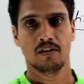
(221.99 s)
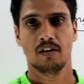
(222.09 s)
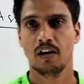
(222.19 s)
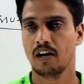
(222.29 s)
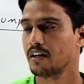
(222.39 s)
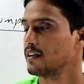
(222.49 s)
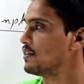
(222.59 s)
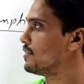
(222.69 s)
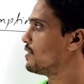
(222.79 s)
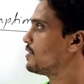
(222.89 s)
or
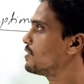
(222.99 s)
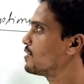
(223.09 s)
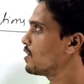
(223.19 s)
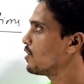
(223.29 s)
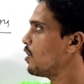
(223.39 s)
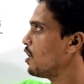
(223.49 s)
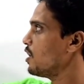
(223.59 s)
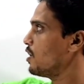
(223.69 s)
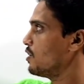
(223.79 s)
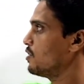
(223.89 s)
the
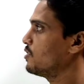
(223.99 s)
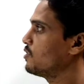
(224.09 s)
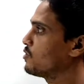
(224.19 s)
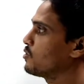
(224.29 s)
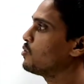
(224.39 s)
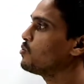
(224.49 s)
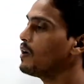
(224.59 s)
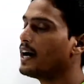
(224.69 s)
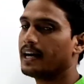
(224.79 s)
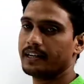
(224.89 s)
law should
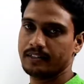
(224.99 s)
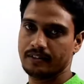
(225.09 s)
work